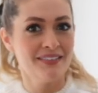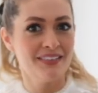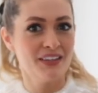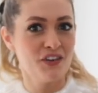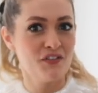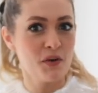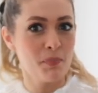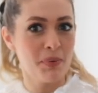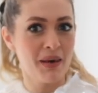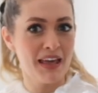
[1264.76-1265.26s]

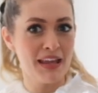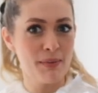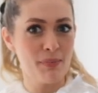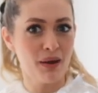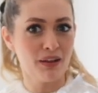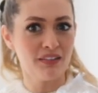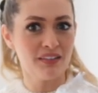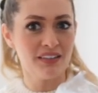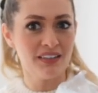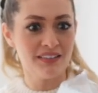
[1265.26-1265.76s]
Silver play
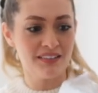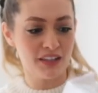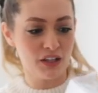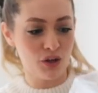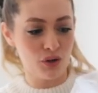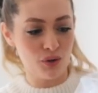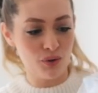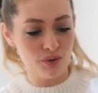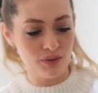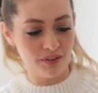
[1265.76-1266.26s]
button, is it
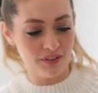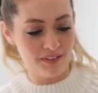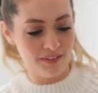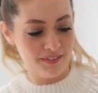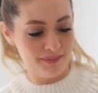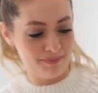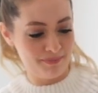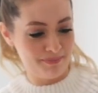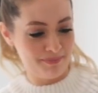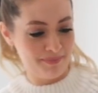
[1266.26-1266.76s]
called?
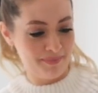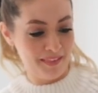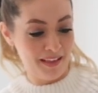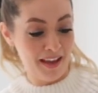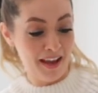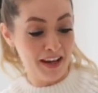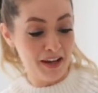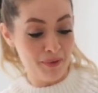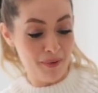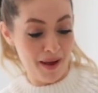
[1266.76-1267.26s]

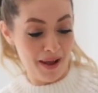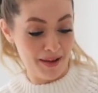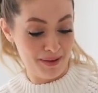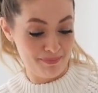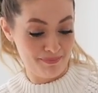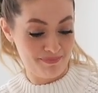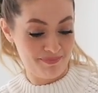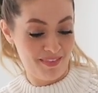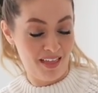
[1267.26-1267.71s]
Anyway,